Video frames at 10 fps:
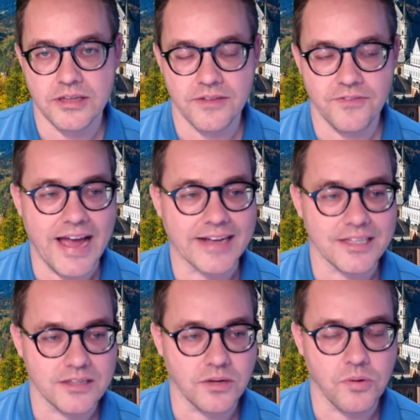the fact
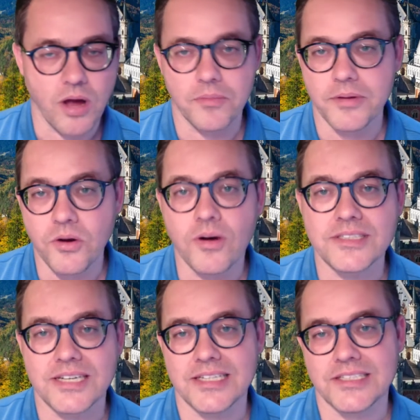that they're probably going
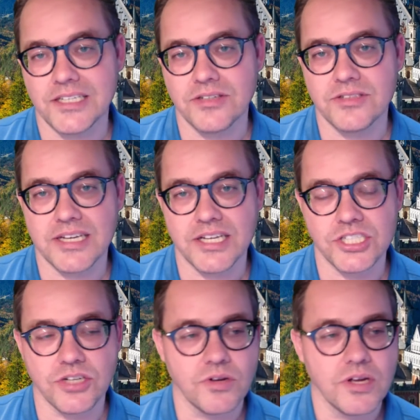to continue to issue.